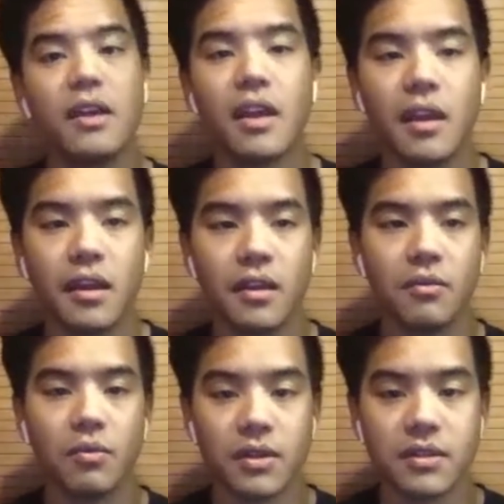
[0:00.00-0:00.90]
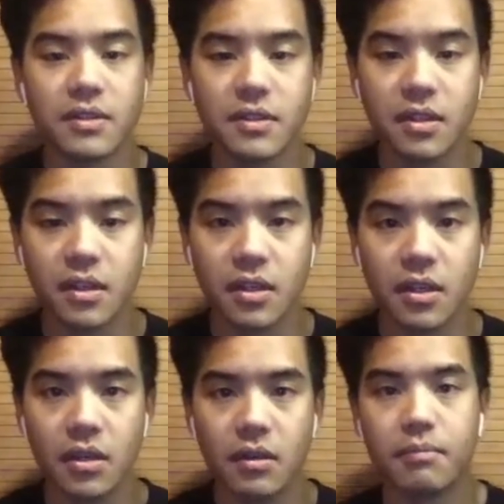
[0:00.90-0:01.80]
And once
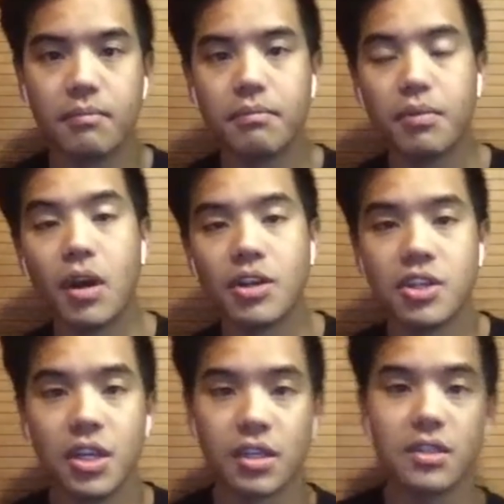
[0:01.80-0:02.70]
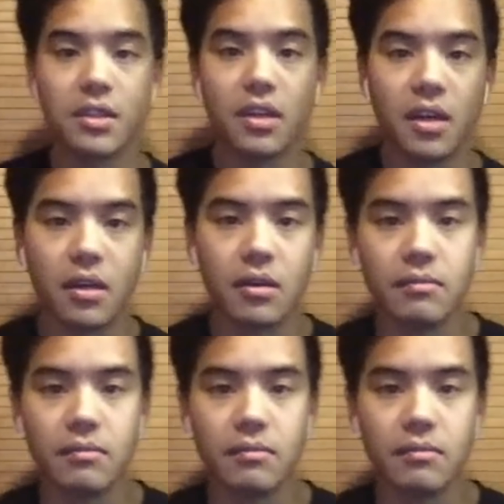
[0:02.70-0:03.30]
the project, uh,